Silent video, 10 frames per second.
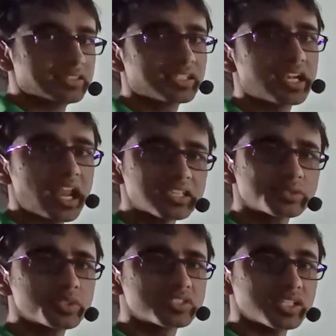The
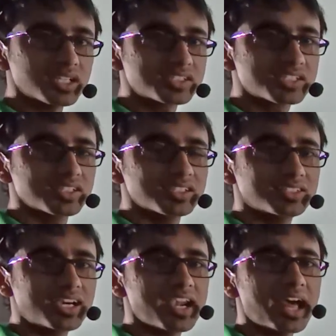glass was such
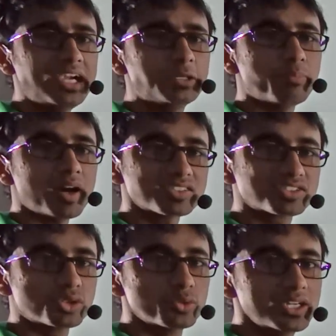that light
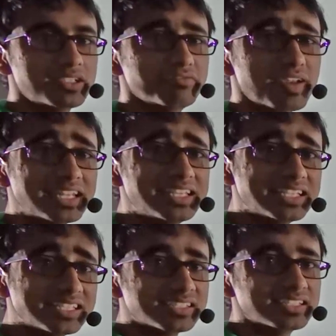passed through it
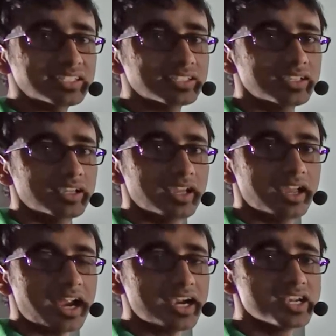very easily
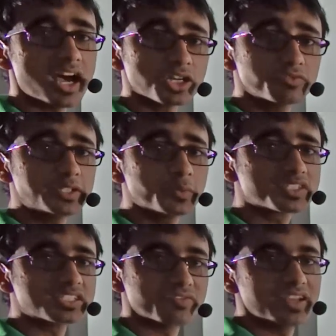and none of it
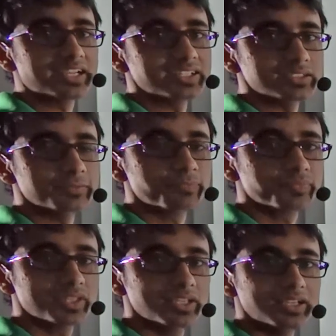was reflected.
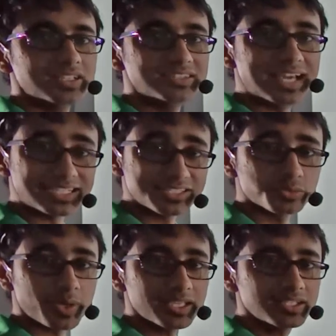That
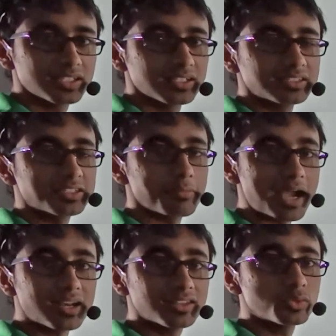is why the
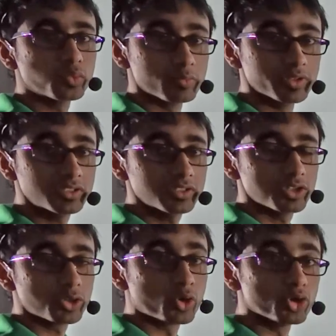man and the woman
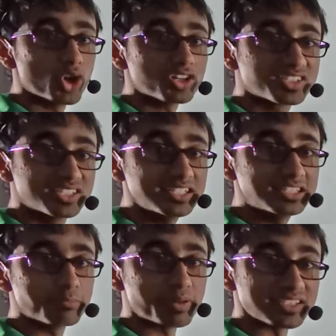could not see
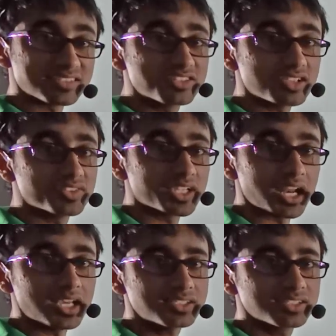the presence of the
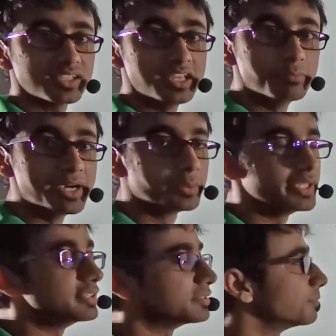glass in
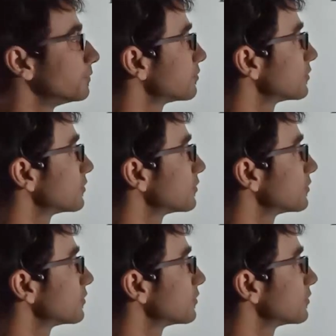between them.